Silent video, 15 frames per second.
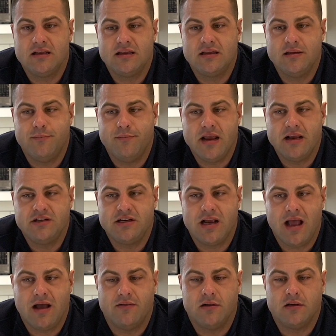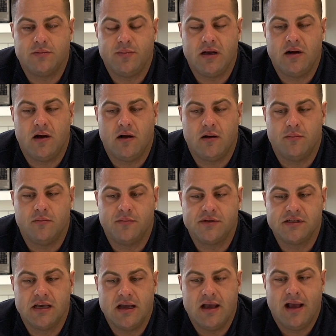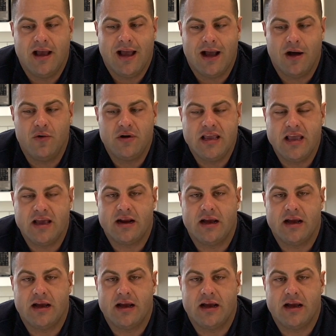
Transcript: the main challenge becomes how can